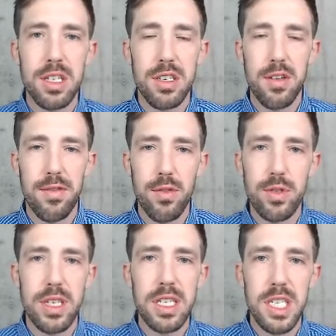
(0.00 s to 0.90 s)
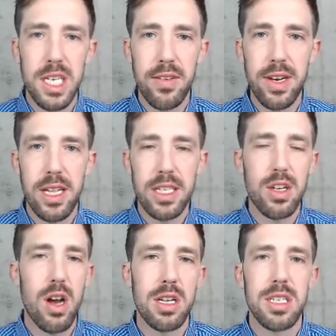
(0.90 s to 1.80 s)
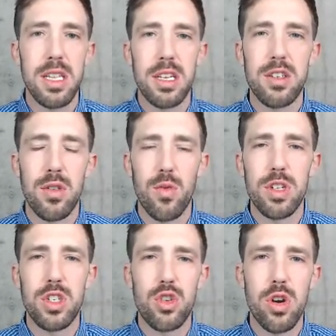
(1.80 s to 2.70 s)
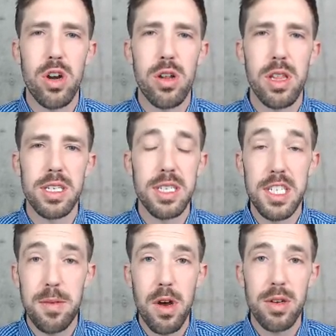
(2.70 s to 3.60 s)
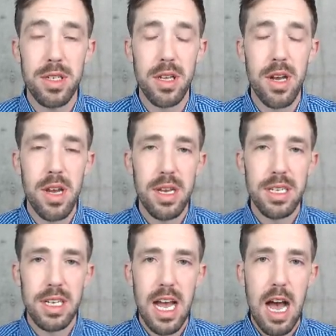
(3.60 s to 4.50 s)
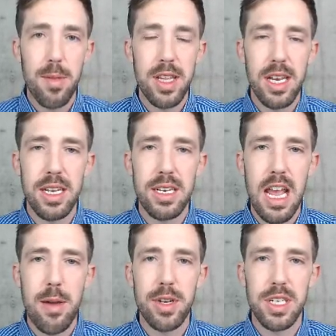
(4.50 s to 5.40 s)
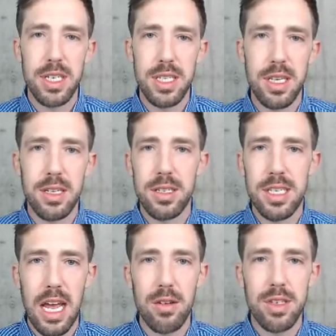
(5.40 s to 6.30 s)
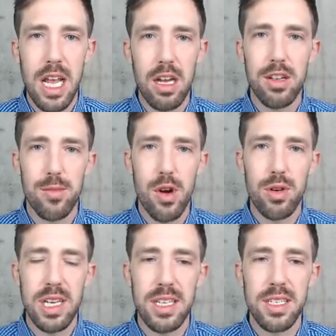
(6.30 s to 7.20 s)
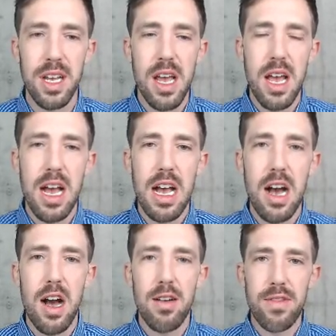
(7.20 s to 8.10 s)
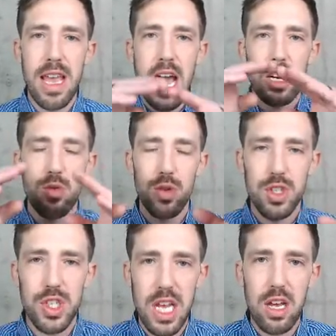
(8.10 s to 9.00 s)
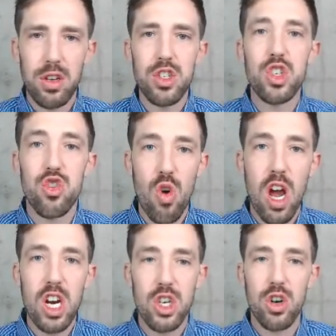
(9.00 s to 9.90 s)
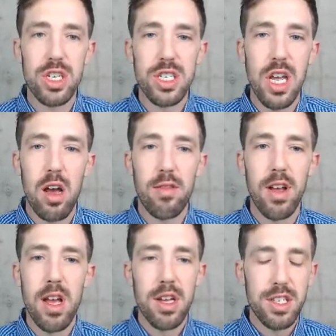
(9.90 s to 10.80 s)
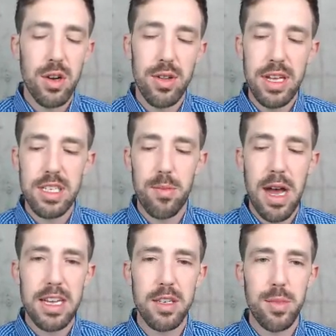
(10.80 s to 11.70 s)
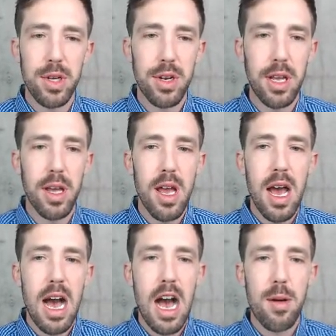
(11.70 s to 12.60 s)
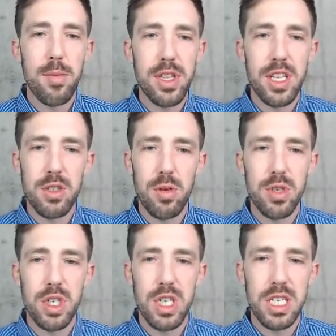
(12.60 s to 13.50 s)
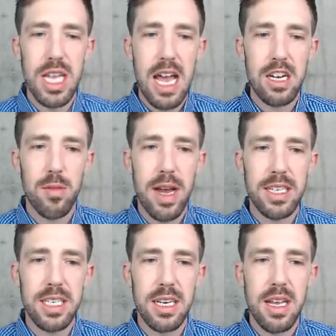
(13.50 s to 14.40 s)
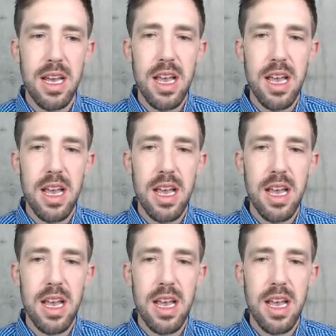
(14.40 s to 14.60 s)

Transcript: Is it a food sensitivity that's causing this or what's triggering this? And SIBO is is common that it damages the cytoskeletal proteins uh, of the actual cell structure itself. So that's a possibility. Um, but this one was just the actomyosin.